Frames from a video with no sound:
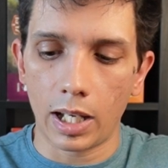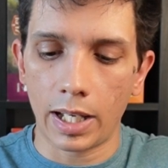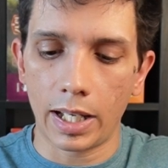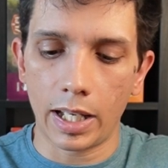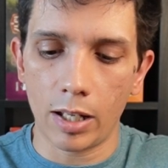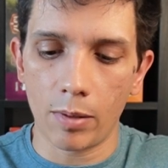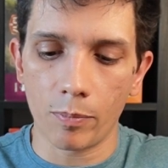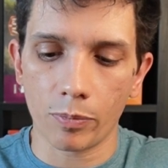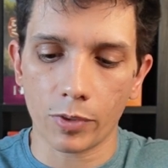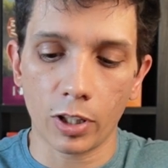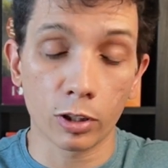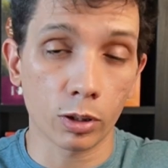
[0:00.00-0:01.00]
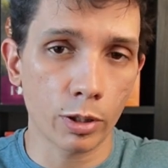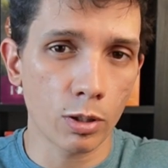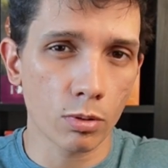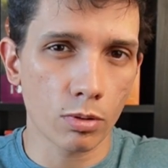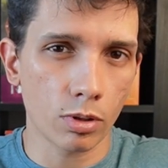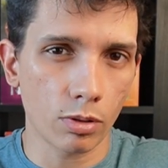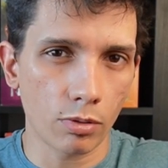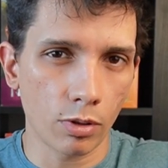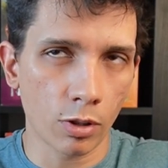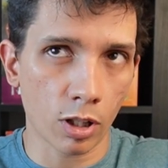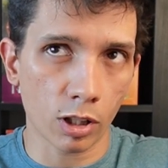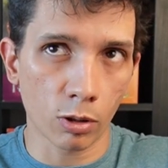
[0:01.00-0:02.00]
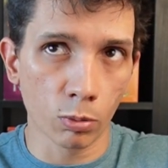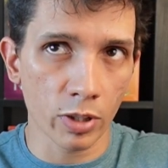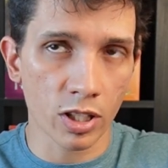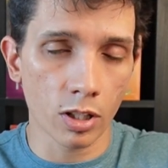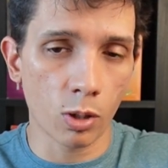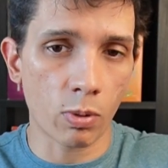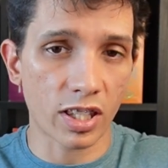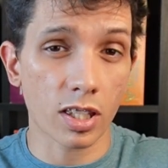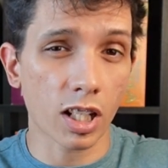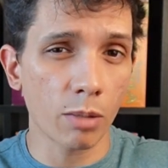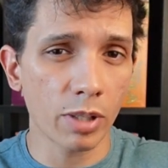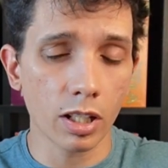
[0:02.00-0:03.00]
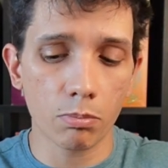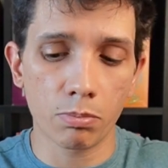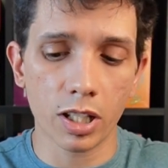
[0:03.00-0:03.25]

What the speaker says: Although you not always know what's coming,